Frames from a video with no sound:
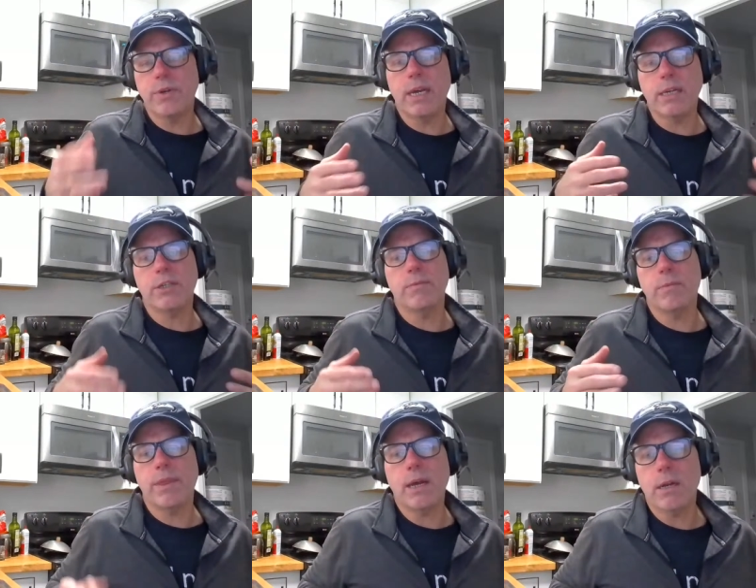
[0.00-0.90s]

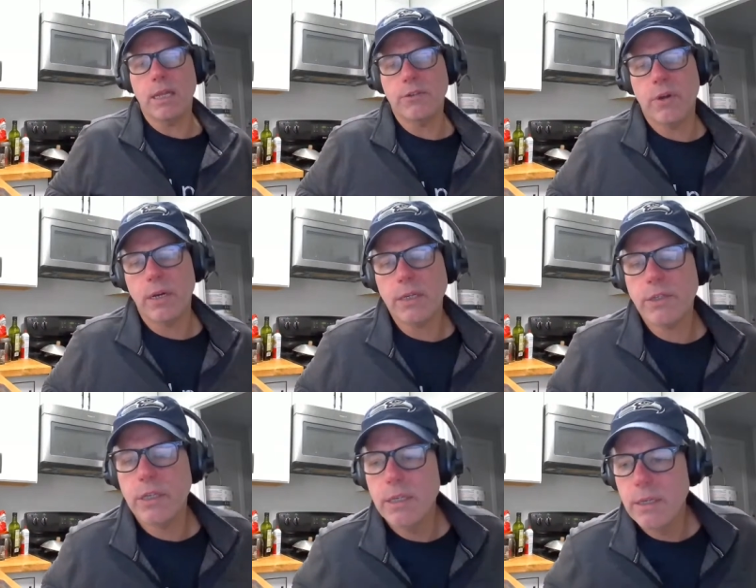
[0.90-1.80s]
reduction without
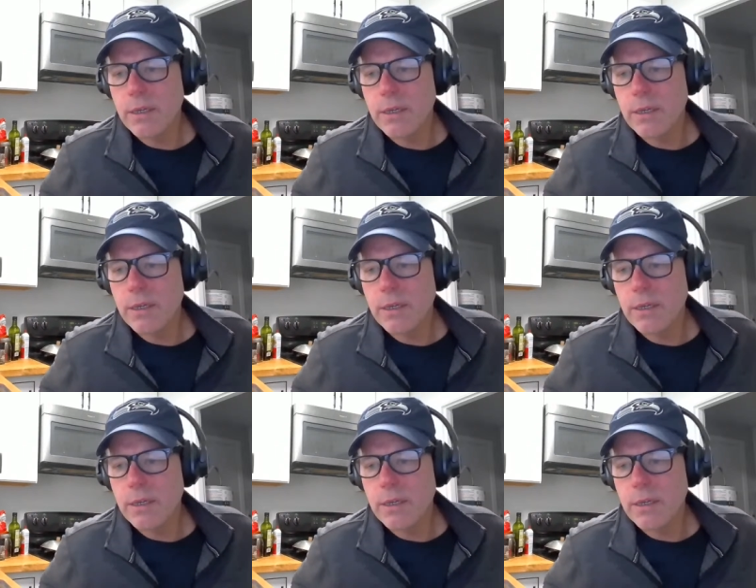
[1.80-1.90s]
electronics